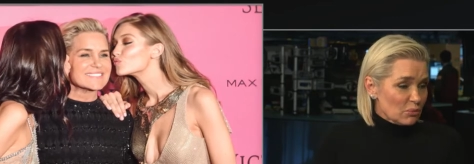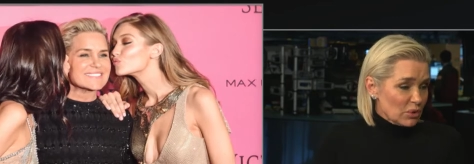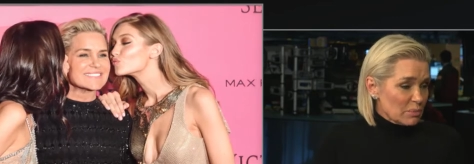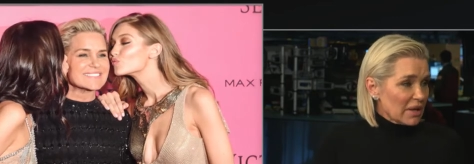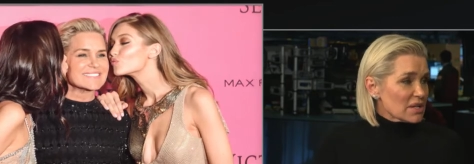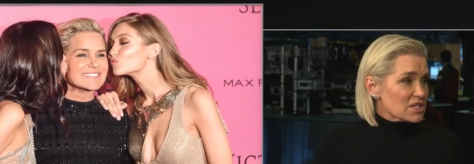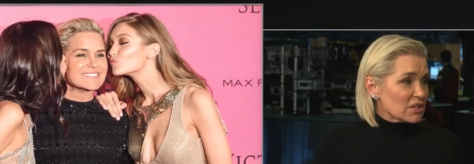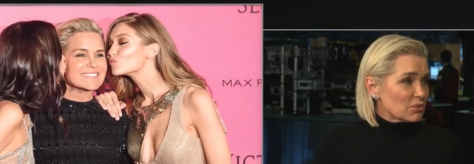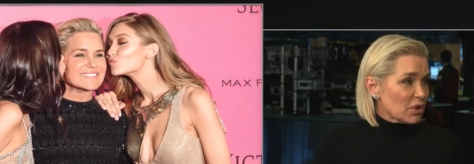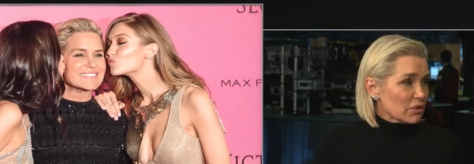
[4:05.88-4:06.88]
Speaker 1: when Bella
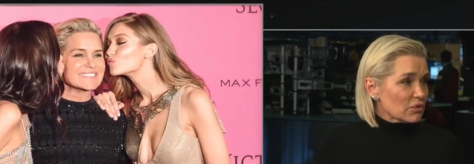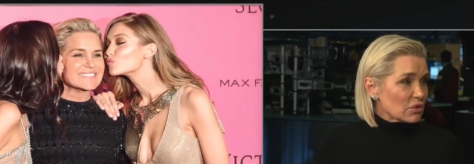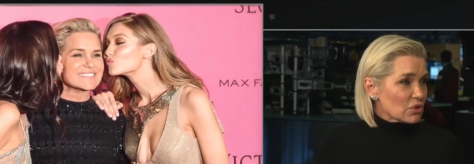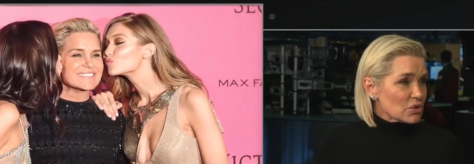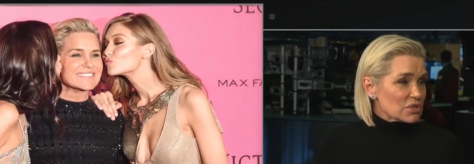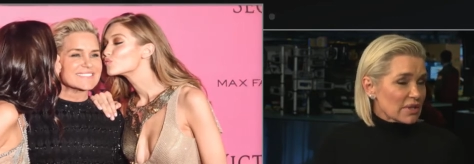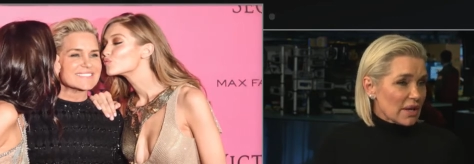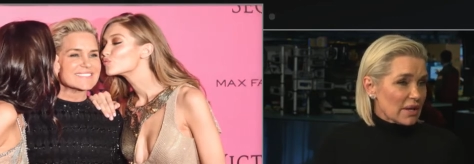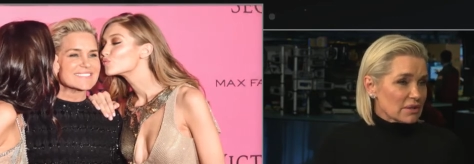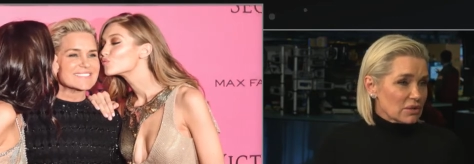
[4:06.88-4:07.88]
said to one of the girls that
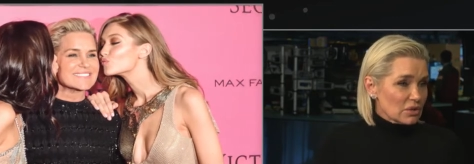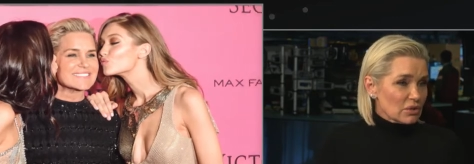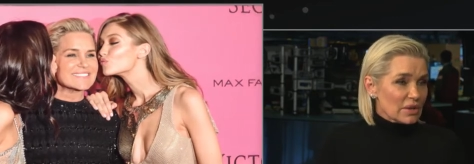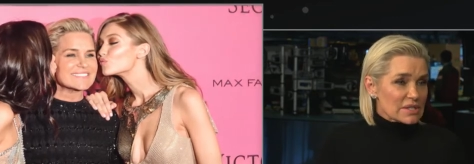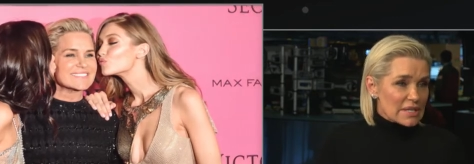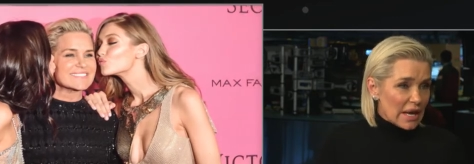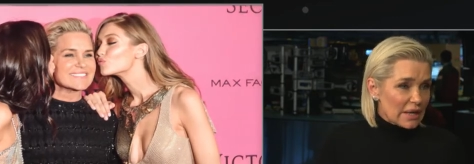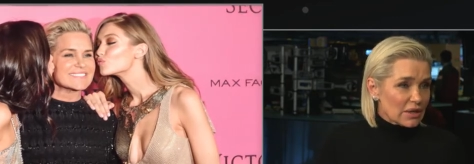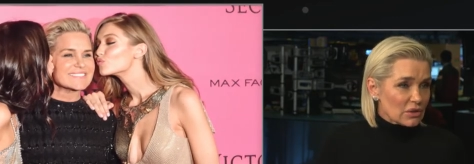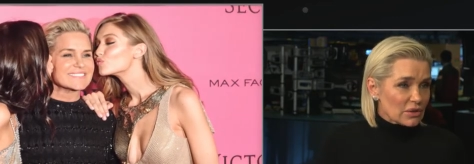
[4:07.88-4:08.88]
had, you know,
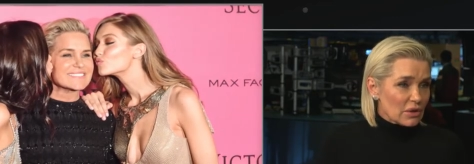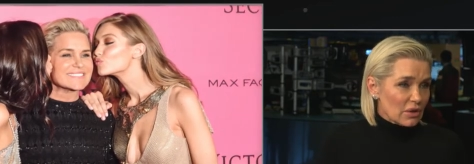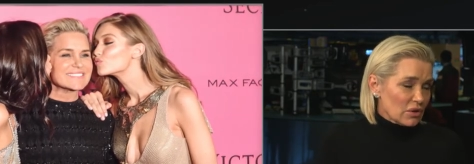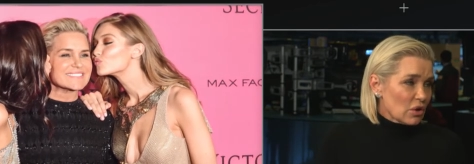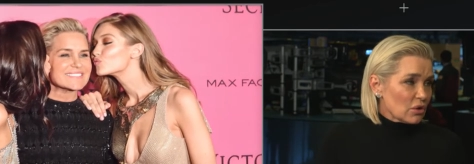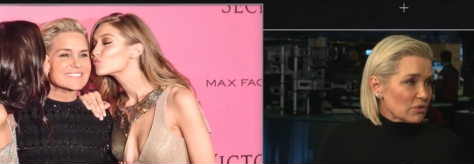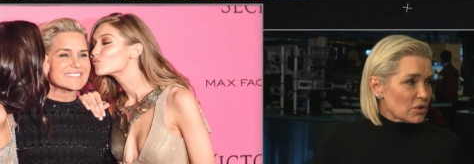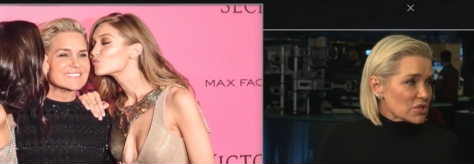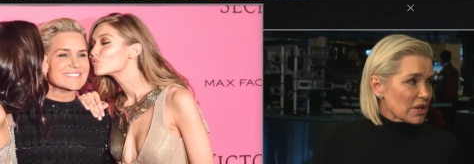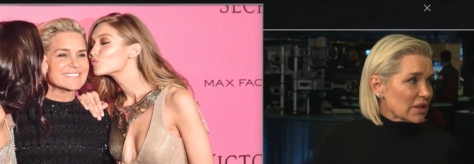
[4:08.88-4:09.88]
anxiety and all of
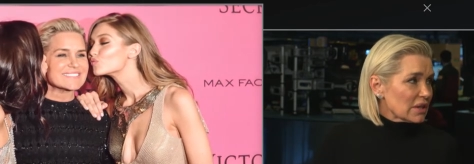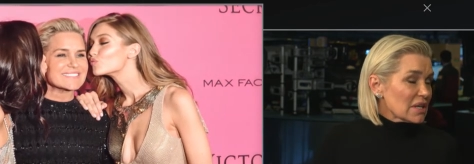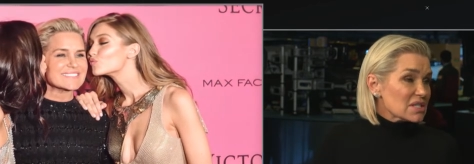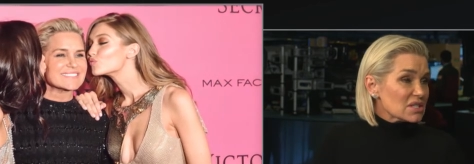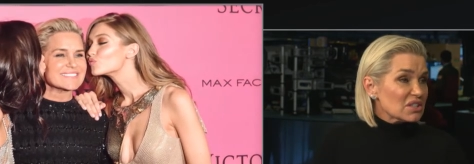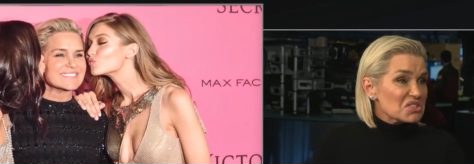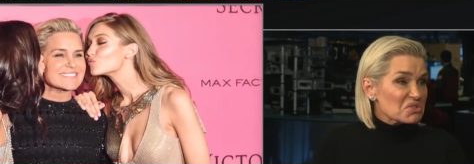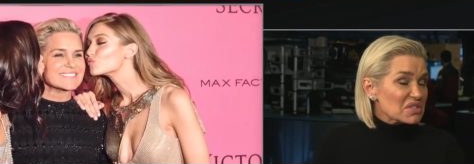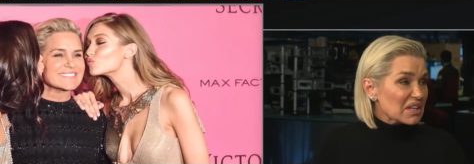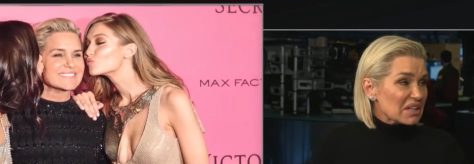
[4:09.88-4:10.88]
those kind of things,
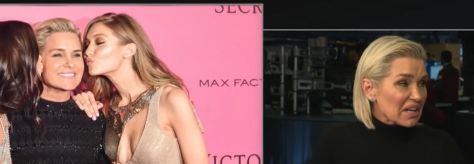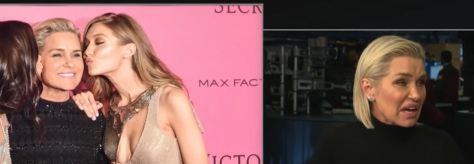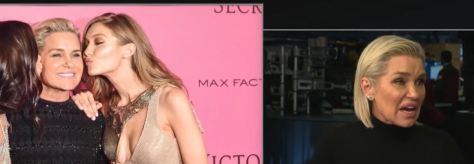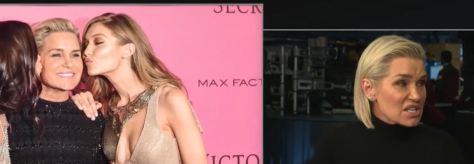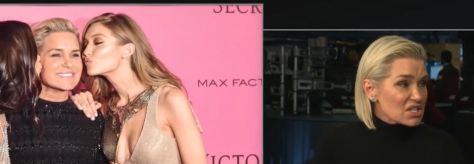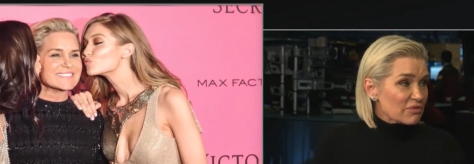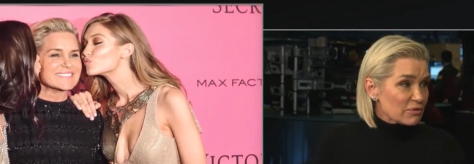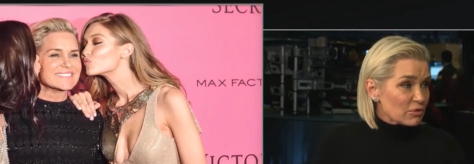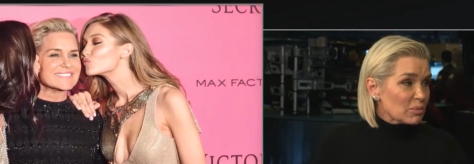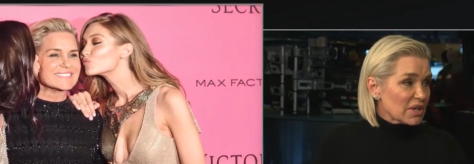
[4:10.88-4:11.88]
she was like, I
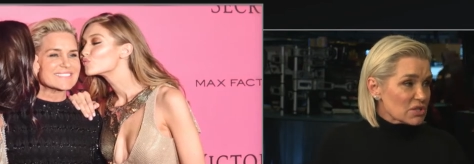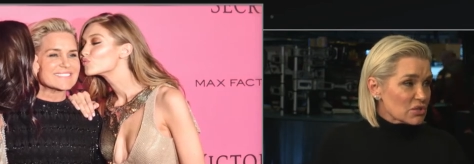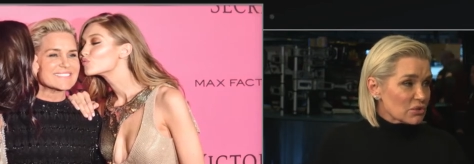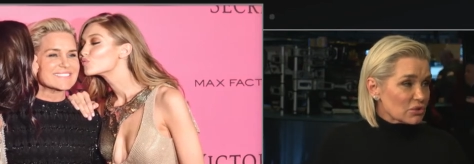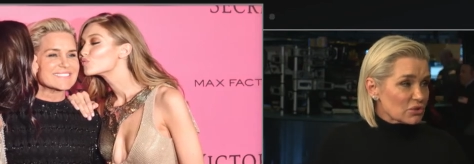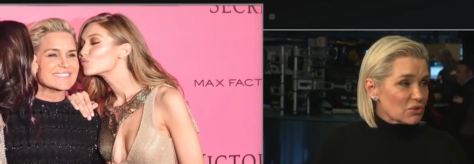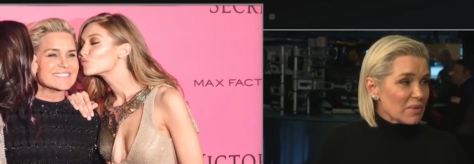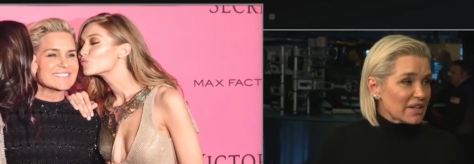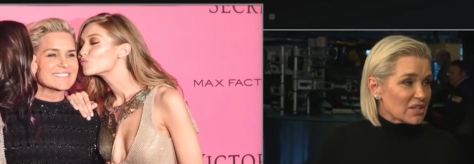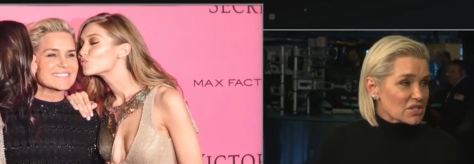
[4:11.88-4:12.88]
suffer from that too. You
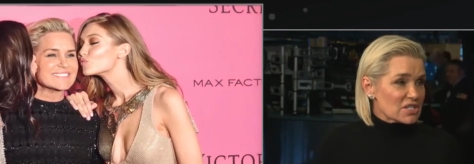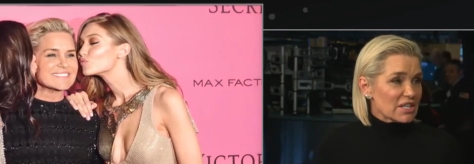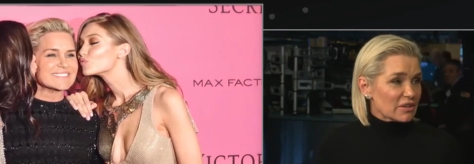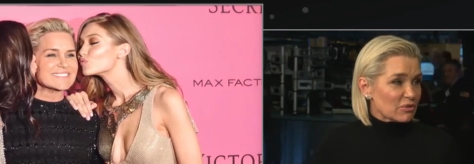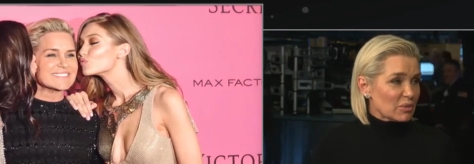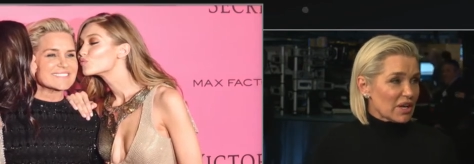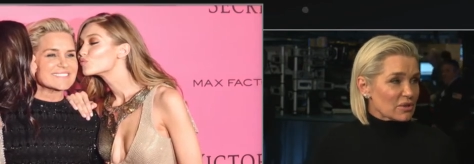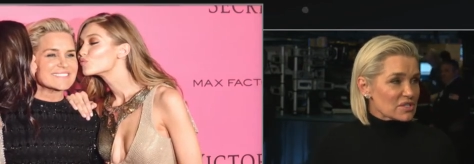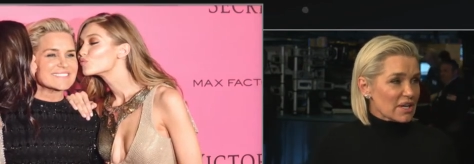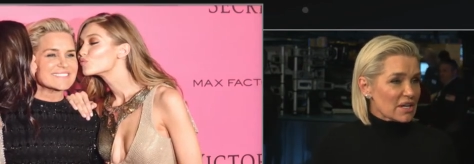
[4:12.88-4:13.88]
might not see that from the
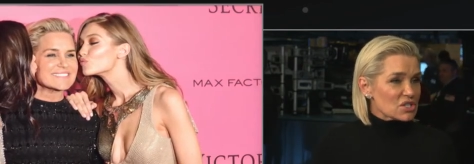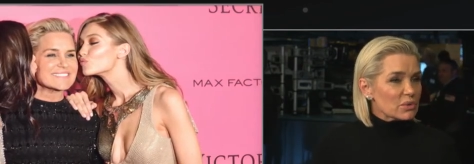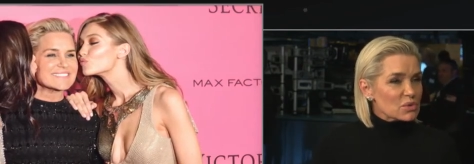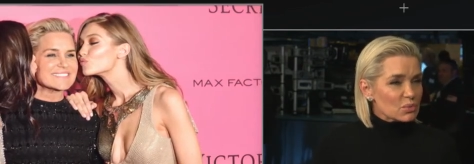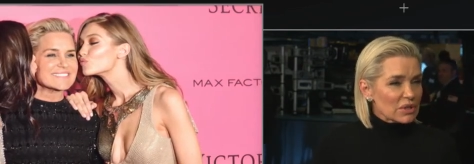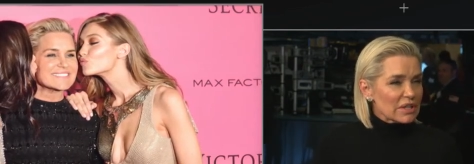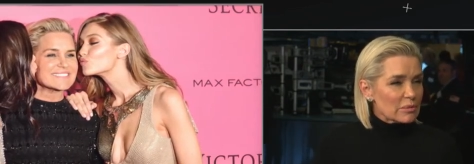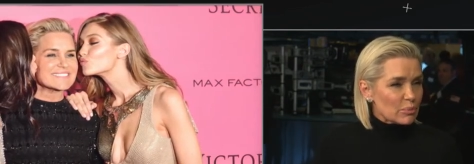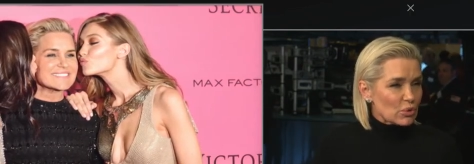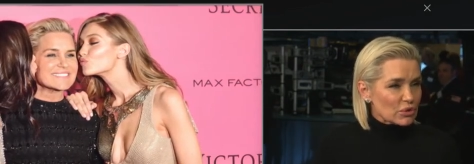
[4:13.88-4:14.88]
outside. So it was really
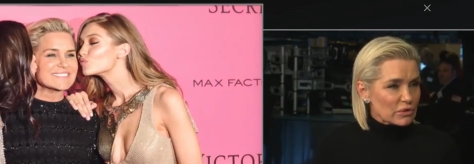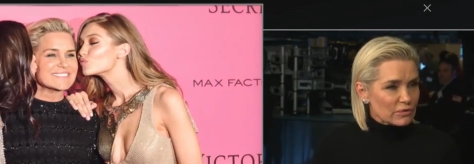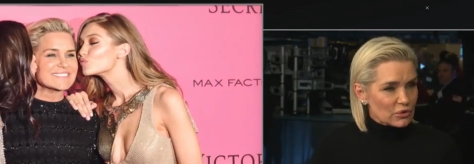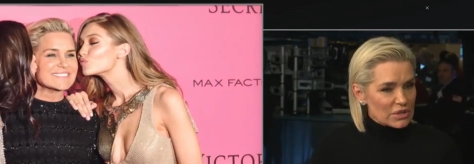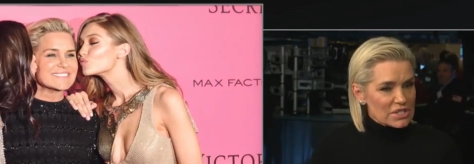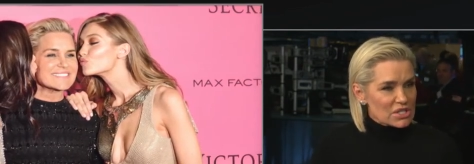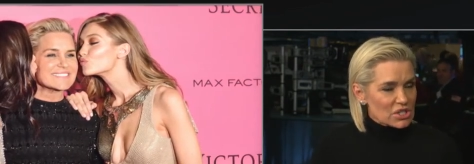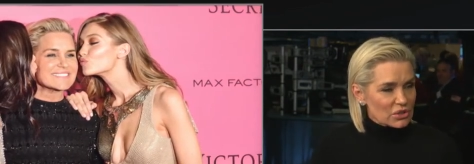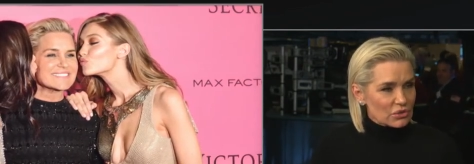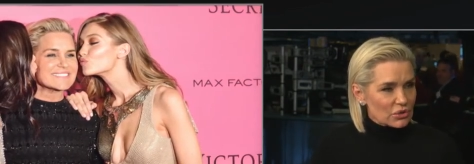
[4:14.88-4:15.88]
important for these
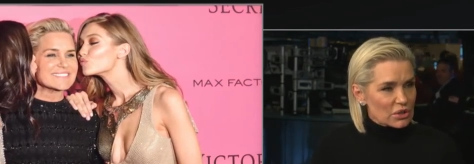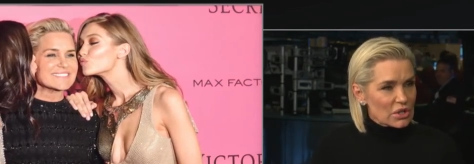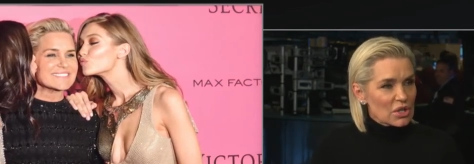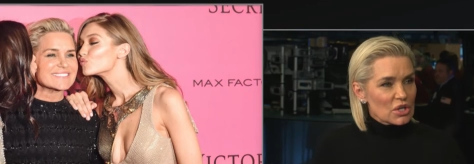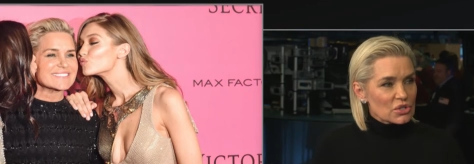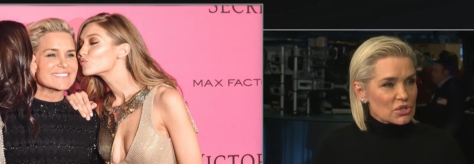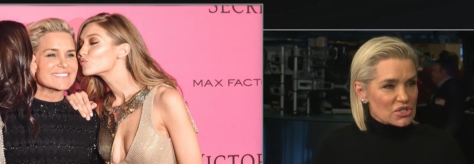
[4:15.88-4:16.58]
children to